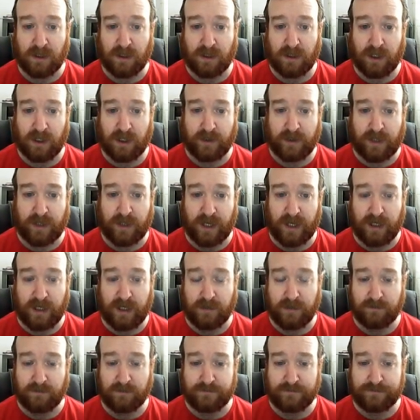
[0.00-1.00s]
Okay,
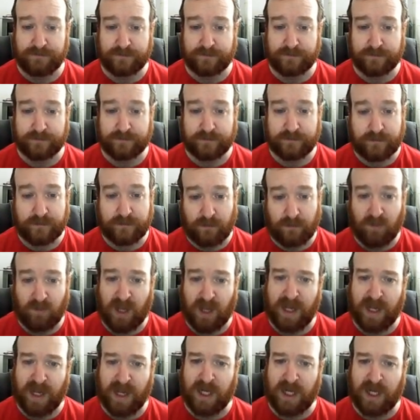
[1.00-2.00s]

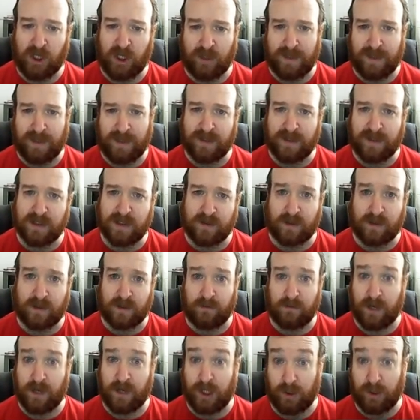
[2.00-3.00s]
and you've got to pick the 2 that are
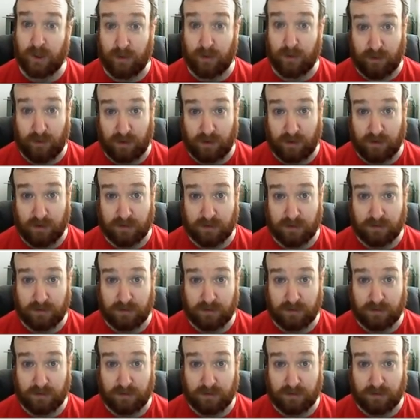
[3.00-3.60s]
renewable.